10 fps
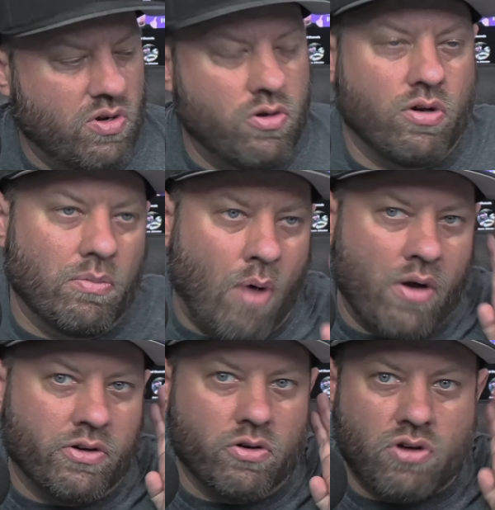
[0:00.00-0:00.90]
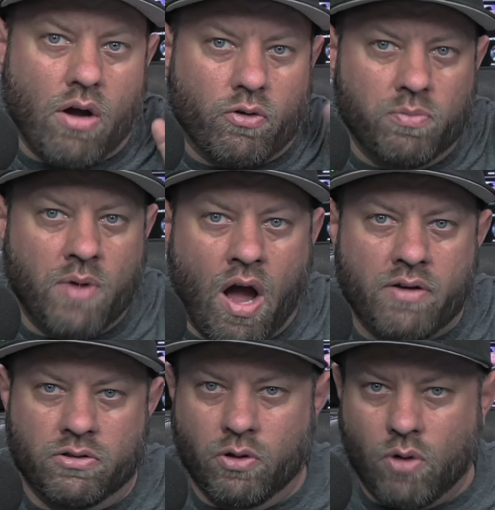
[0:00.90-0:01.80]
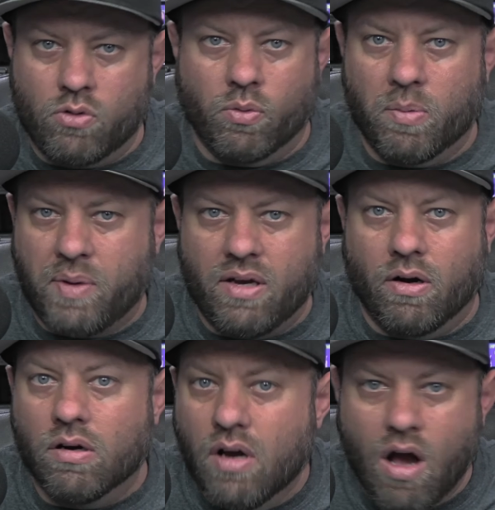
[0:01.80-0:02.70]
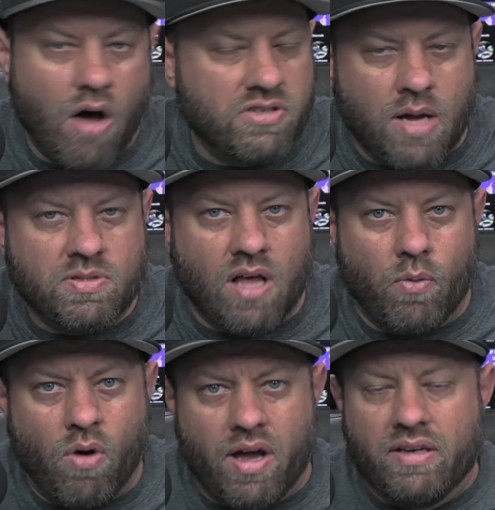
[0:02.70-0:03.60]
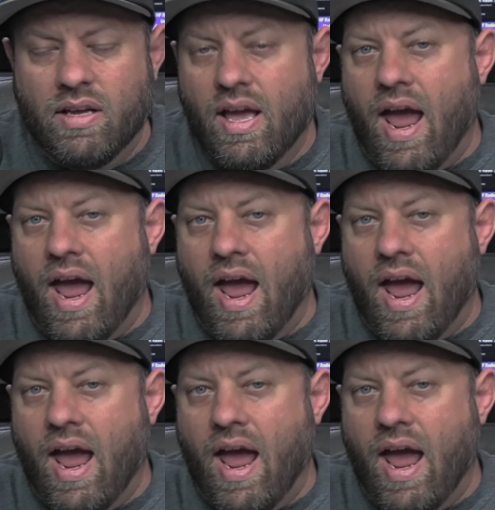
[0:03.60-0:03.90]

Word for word: So you can monitor talk group 9 on your local repeater on time slot 1